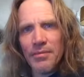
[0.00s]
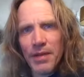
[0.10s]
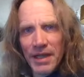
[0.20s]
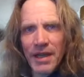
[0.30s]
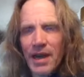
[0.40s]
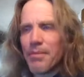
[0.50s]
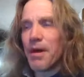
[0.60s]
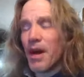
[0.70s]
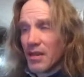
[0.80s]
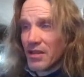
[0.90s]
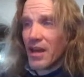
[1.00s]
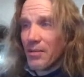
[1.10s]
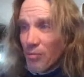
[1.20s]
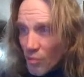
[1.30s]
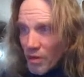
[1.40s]
become a
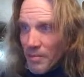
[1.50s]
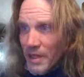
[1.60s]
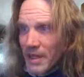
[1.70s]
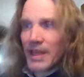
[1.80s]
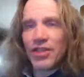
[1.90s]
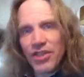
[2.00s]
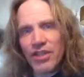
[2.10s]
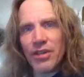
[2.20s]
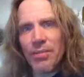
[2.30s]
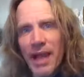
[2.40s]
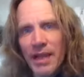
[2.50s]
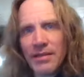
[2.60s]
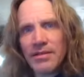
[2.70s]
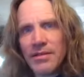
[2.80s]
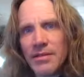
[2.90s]
dumb woman and shit your
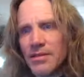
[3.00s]
pants.